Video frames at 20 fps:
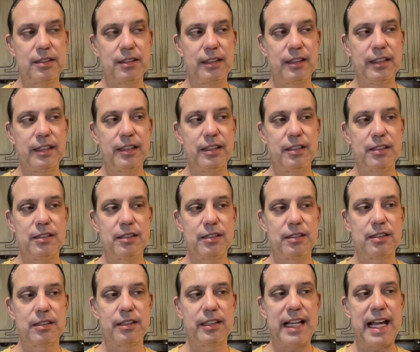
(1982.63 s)
is
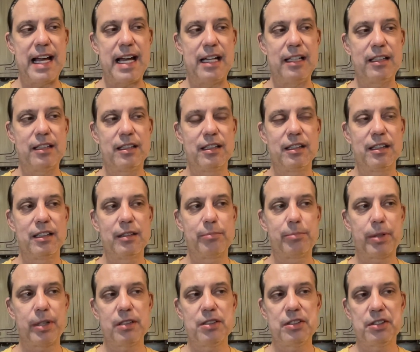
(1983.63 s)
that the
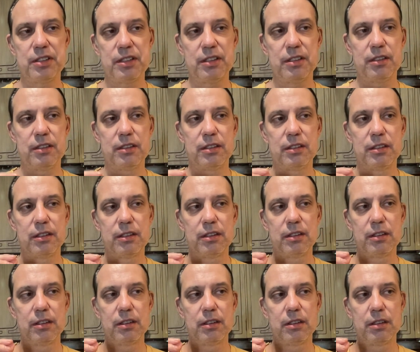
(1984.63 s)
person
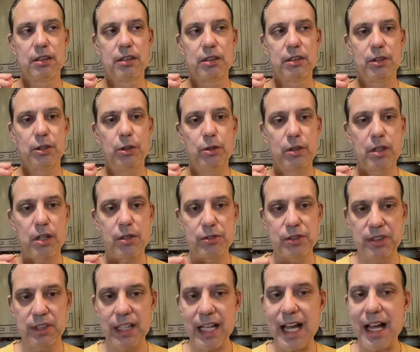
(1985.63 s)
who goes
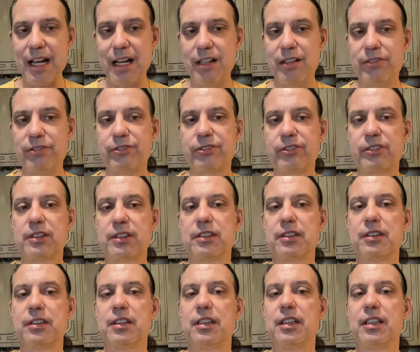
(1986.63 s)
left
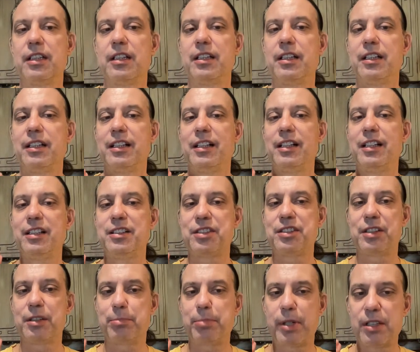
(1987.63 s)
is
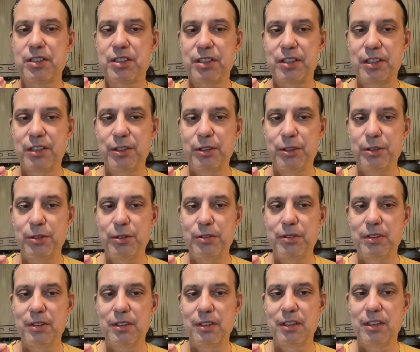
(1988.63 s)
the person who
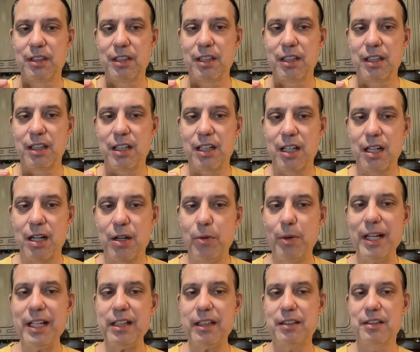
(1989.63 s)

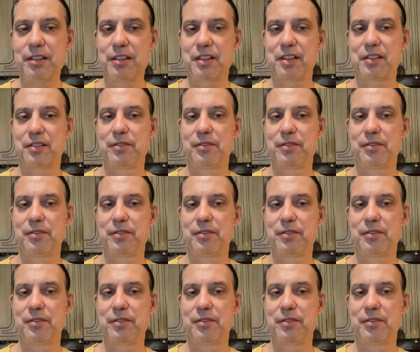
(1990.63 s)
awakens,